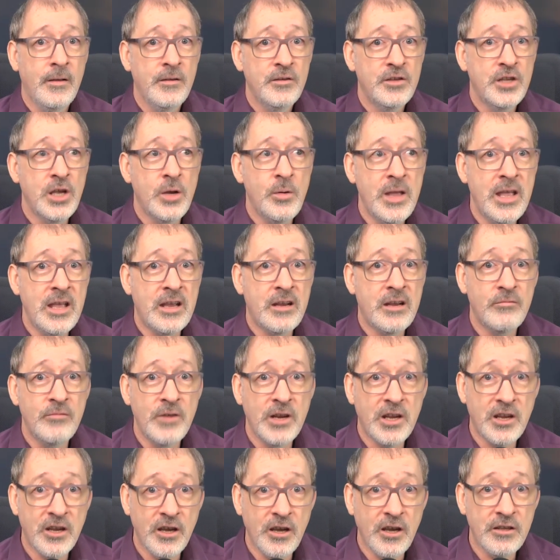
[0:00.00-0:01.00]
So it can
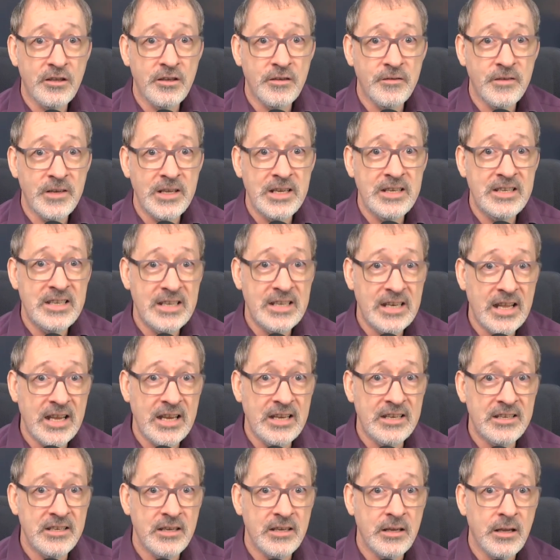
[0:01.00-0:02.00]
recursively
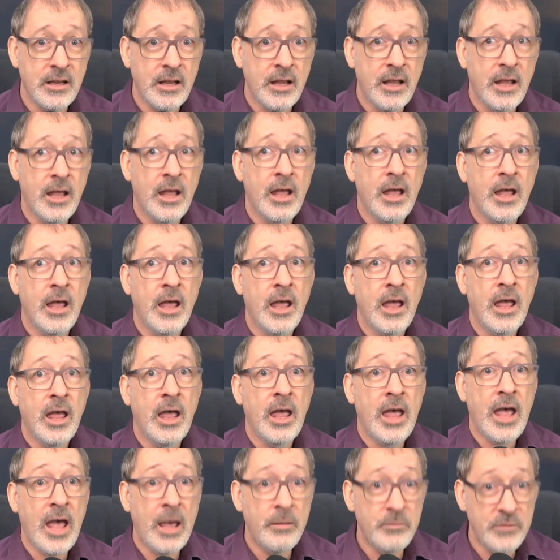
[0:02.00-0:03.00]
delete
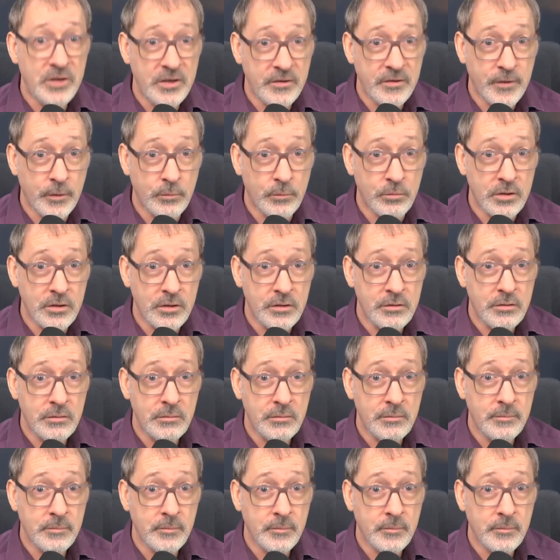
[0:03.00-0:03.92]
empty folders,